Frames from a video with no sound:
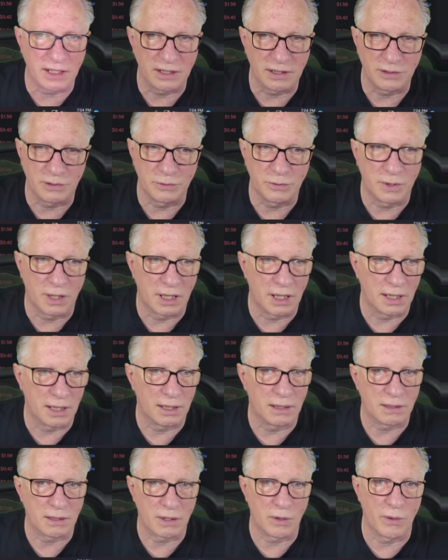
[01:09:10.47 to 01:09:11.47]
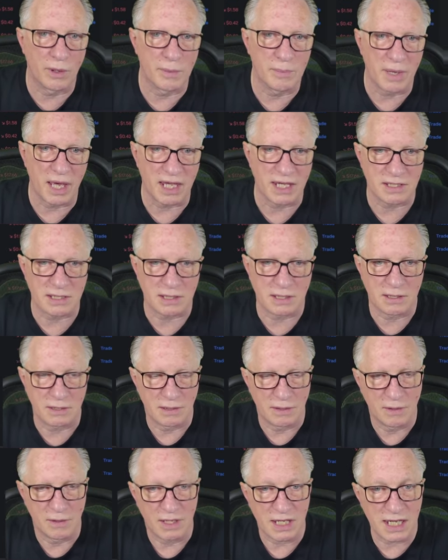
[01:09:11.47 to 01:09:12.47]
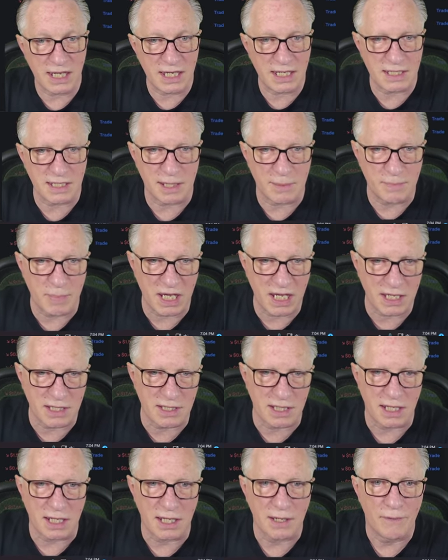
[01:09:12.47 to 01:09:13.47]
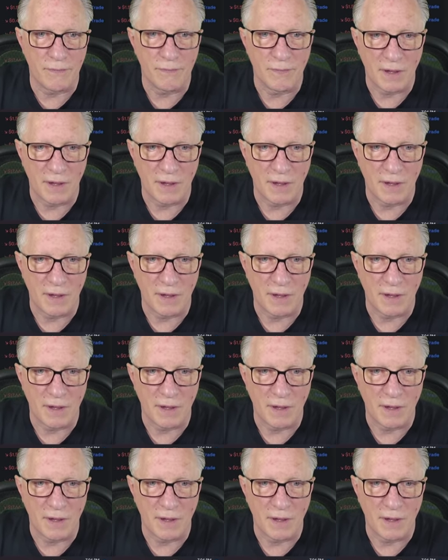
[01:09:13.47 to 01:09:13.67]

to Coinbase. Easy peasy.